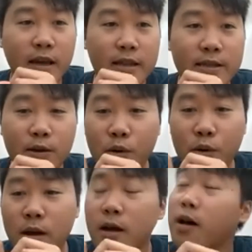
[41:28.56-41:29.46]
And
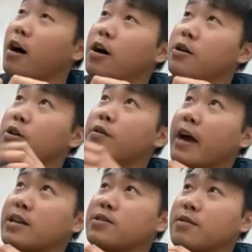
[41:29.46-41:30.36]
so, oh, you know, what?
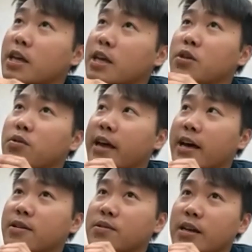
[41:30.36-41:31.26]
actually, maybe you can
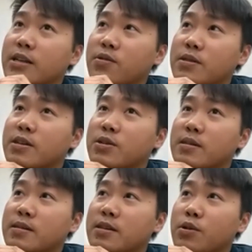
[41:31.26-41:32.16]
handle state
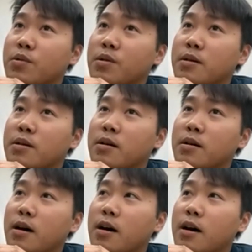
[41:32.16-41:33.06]
transitions too.
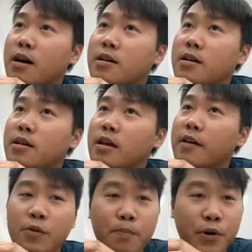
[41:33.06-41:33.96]
Uh,
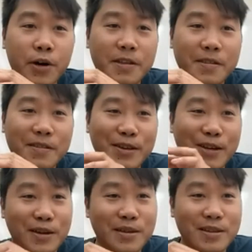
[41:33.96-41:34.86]
if you put
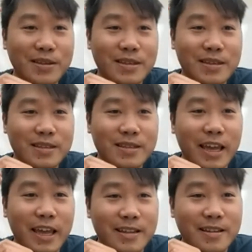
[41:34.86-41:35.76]
the
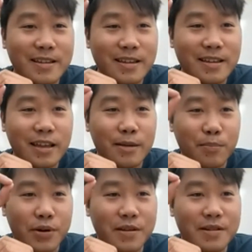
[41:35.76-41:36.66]
state
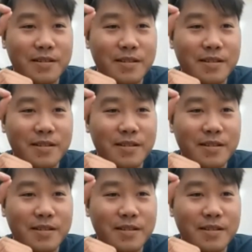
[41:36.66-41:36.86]
input